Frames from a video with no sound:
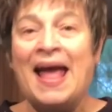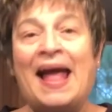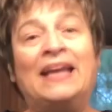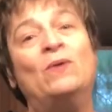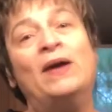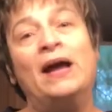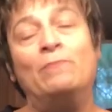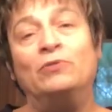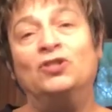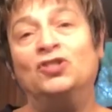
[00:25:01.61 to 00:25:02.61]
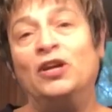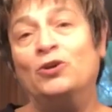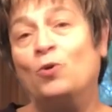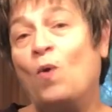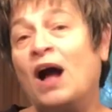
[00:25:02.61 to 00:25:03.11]
Anyway, I appreciate
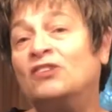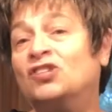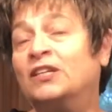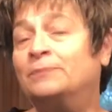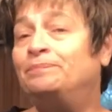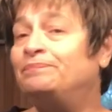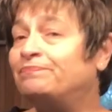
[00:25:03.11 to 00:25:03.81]
your watching.